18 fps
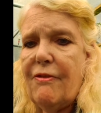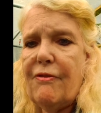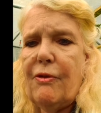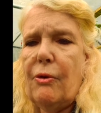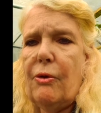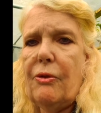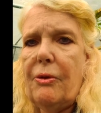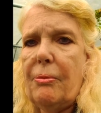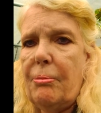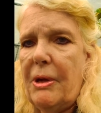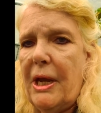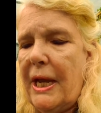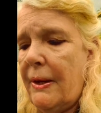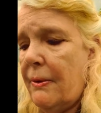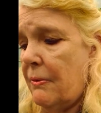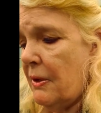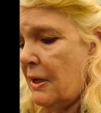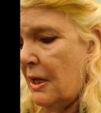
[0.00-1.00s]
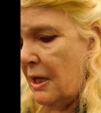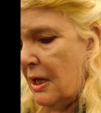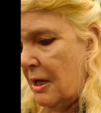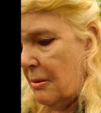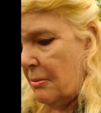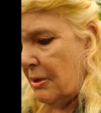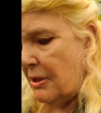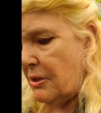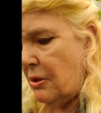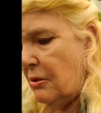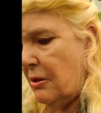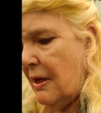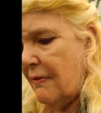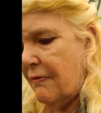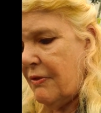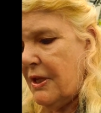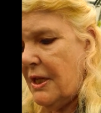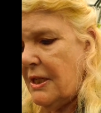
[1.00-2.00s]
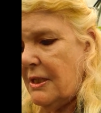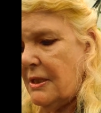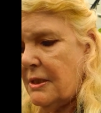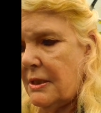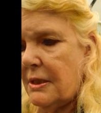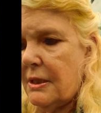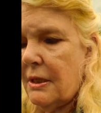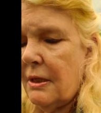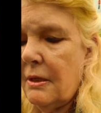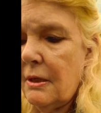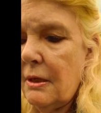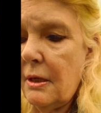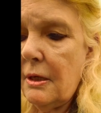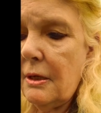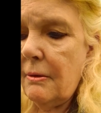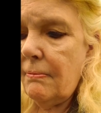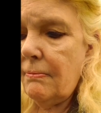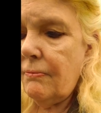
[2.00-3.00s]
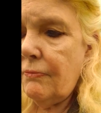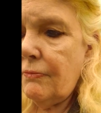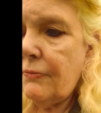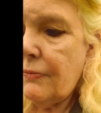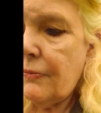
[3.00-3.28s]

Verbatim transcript: for them now. But I do have these um,